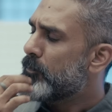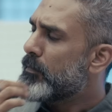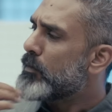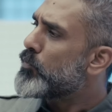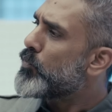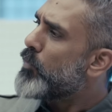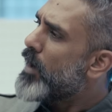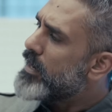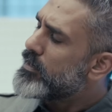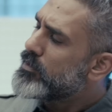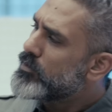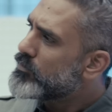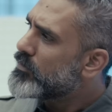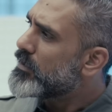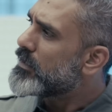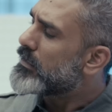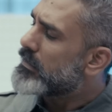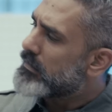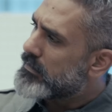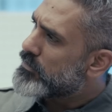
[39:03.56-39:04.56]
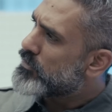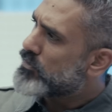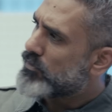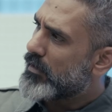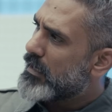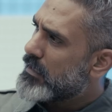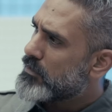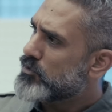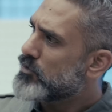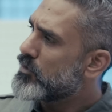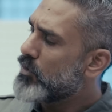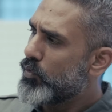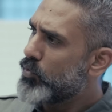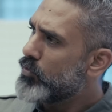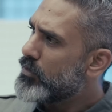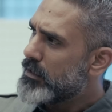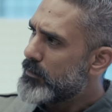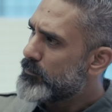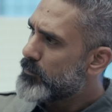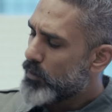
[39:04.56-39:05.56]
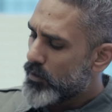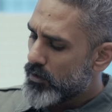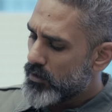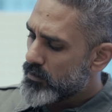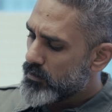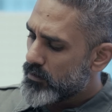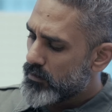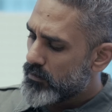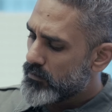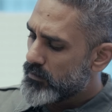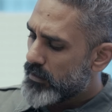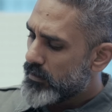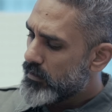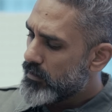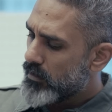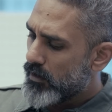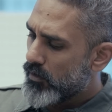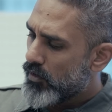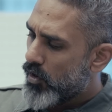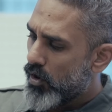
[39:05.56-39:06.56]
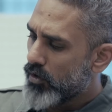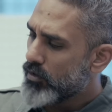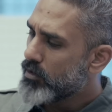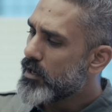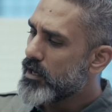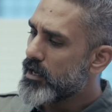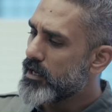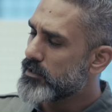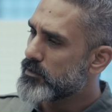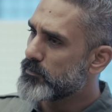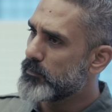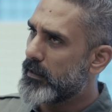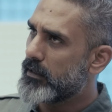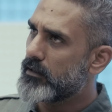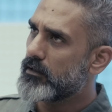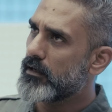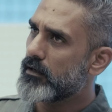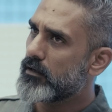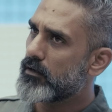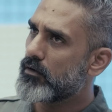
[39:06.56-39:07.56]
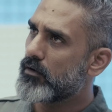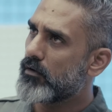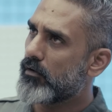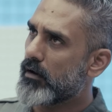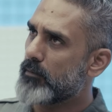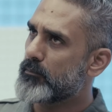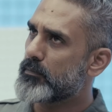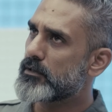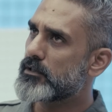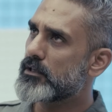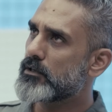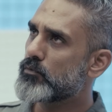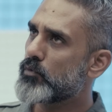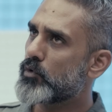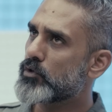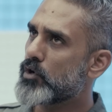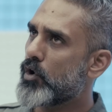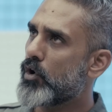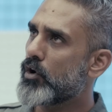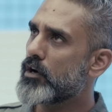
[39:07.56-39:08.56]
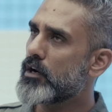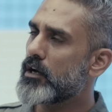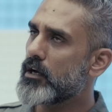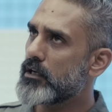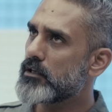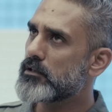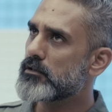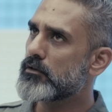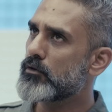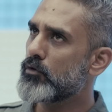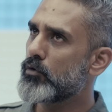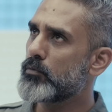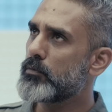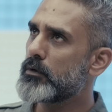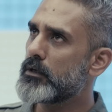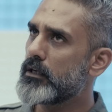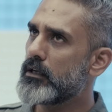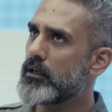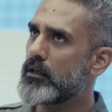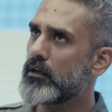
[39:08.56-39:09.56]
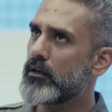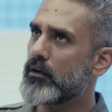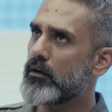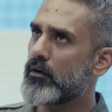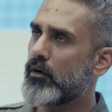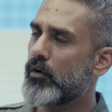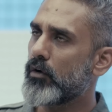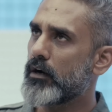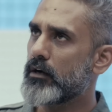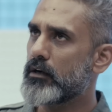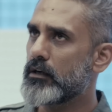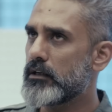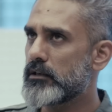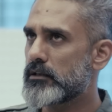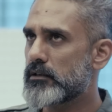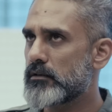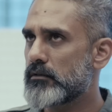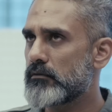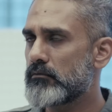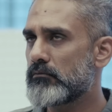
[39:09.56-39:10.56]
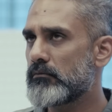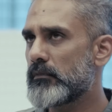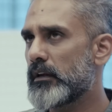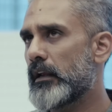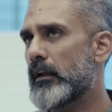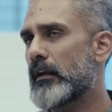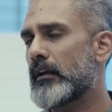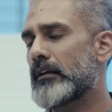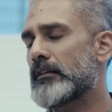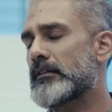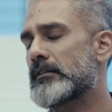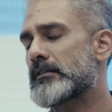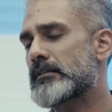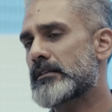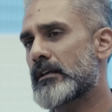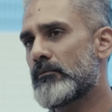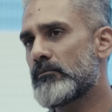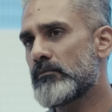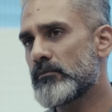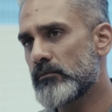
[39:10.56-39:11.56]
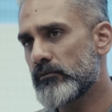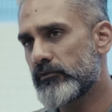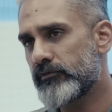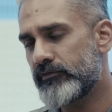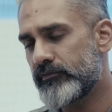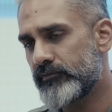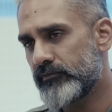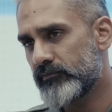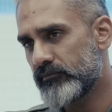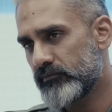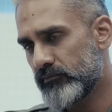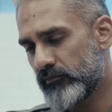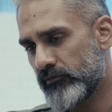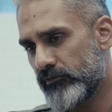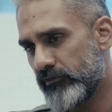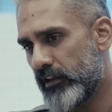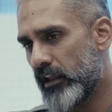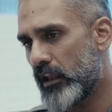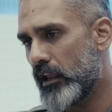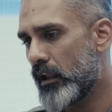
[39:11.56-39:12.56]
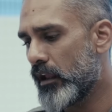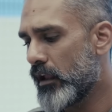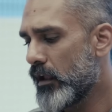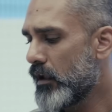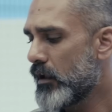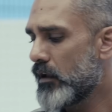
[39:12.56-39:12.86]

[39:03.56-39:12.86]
But why do you think it is strange? The only product that Honda has made that represent what Honda is globally, or at least in some way,